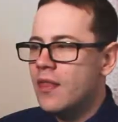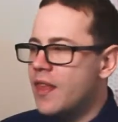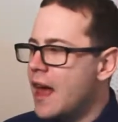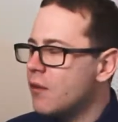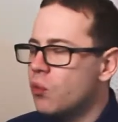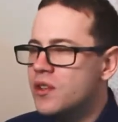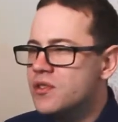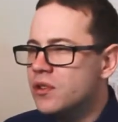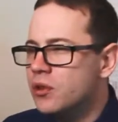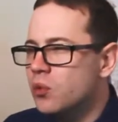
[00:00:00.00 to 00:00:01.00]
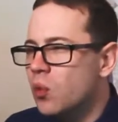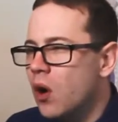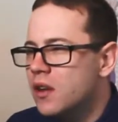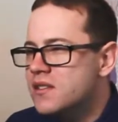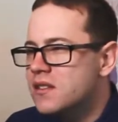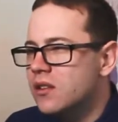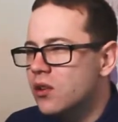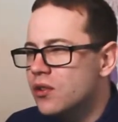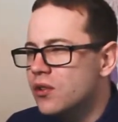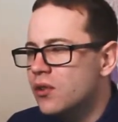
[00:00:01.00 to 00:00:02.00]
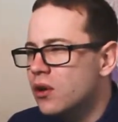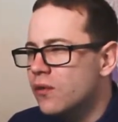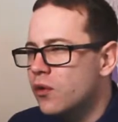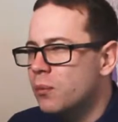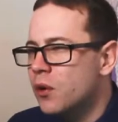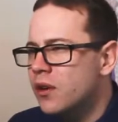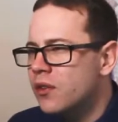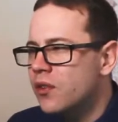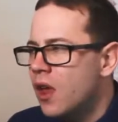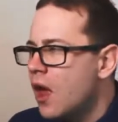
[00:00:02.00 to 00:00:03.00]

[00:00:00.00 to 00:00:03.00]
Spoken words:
That wizard who wants to look for books,